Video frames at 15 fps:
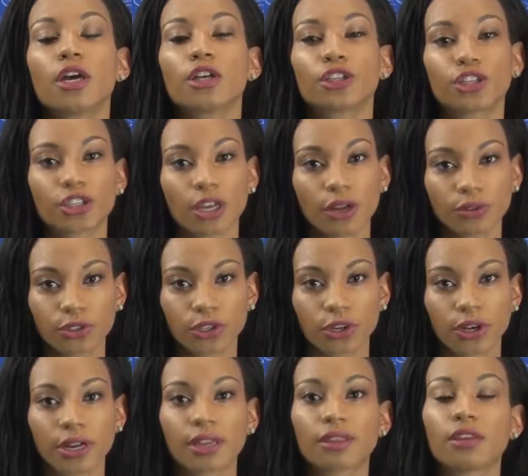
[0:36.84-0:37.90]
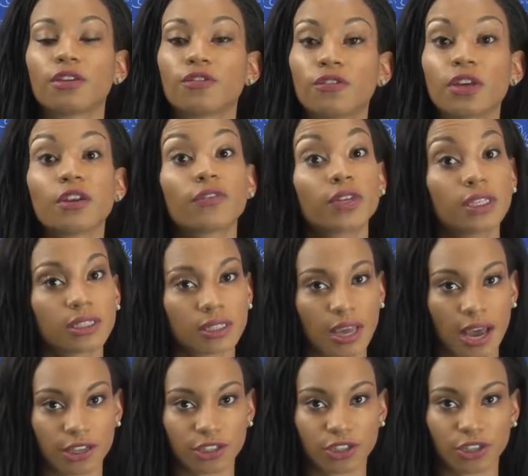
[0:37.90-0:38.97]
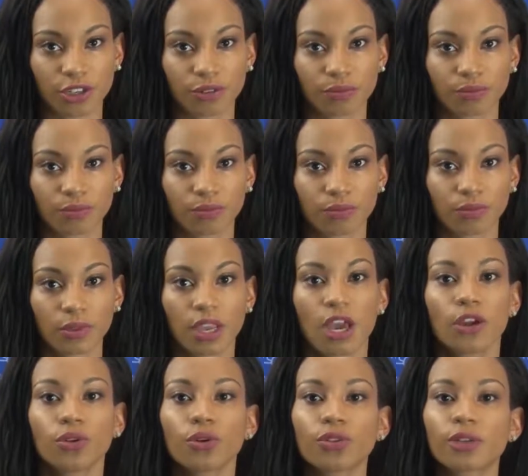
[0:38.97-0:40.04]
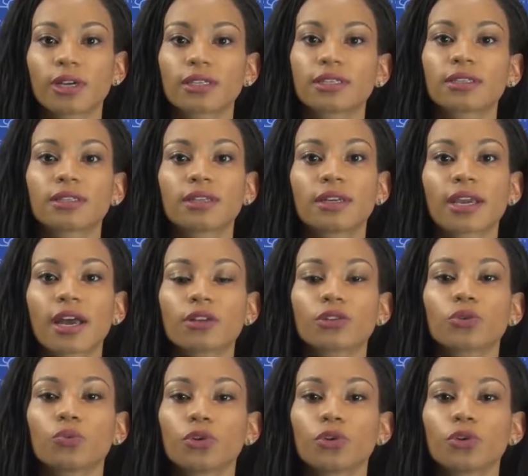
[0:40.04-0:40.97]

Shelter in the event of a disaster. North Augusta City Council